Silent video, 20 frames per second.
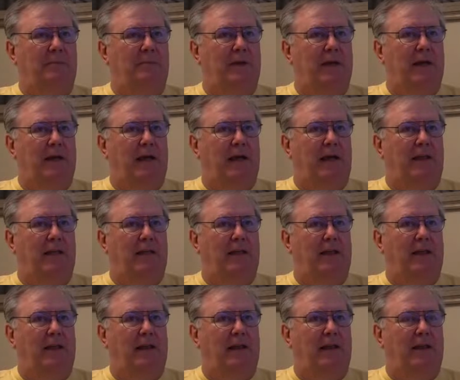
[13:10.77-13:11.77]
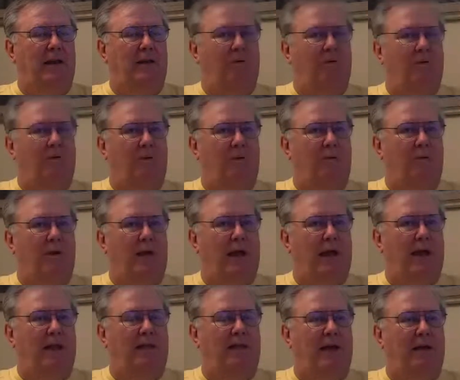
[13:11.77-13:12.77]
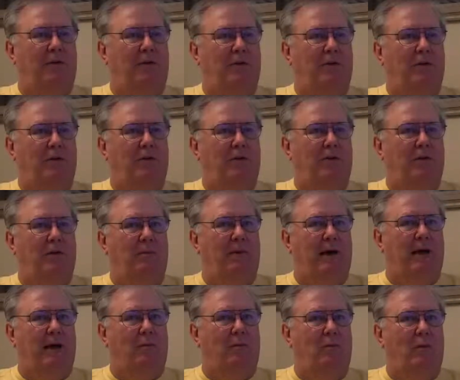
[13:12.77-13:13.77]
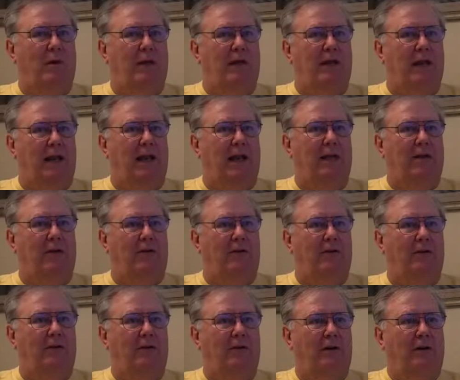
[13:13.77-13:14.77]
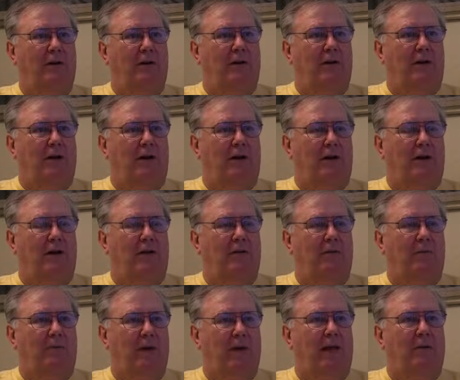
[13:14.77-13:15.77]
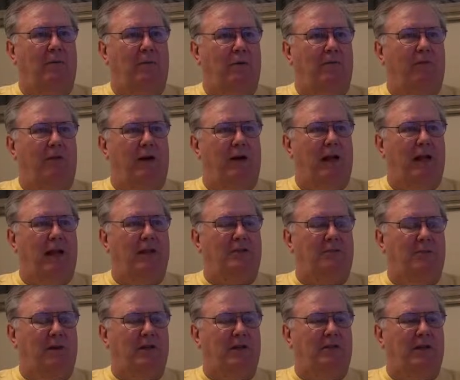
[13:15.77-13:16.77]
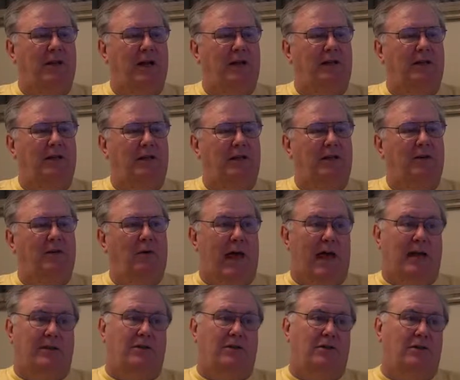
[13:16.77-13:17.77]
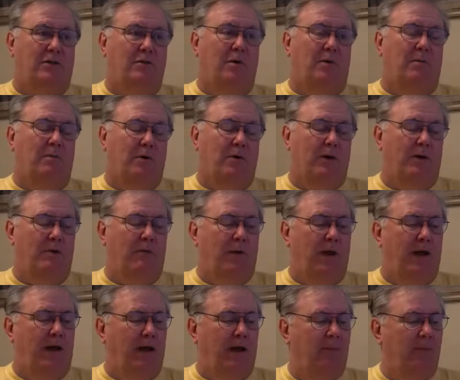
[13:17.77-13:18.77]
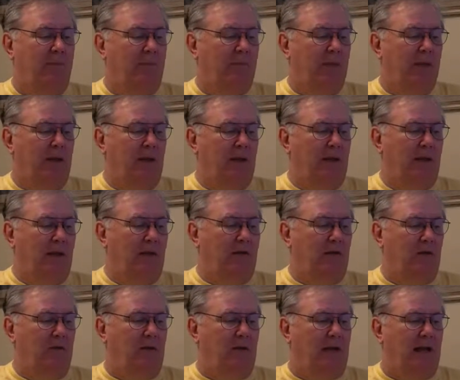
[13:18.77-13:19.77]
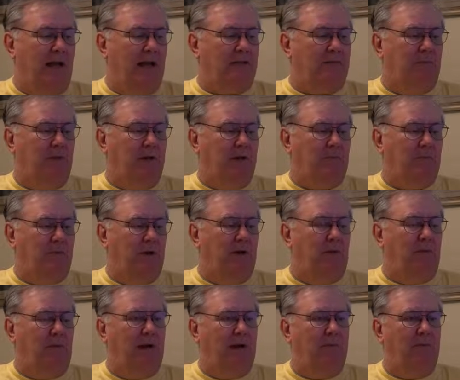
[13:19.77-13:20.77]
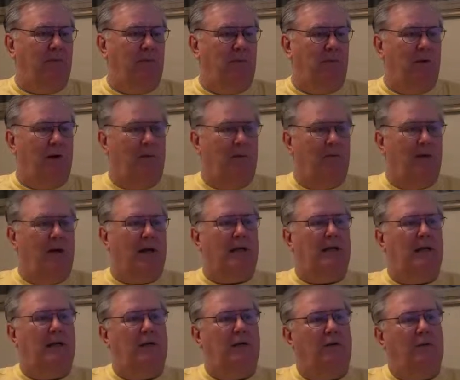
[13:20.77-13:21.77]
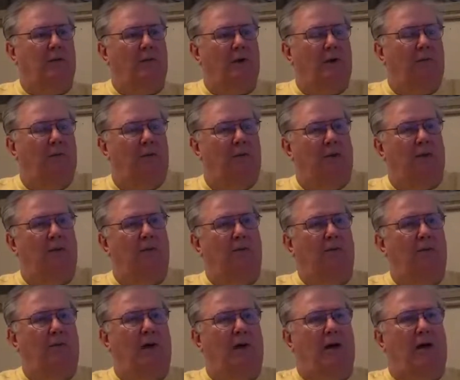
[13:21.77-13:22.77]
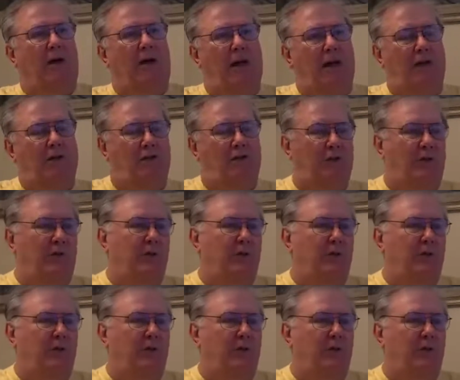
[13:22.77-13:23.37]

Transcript: And then when we had that reunion about a week later, we had one of our classmates got killed. Actually, two of them were in the wreck. Two of the classmates were in the wreck, but one of them got killed and one of them got injured.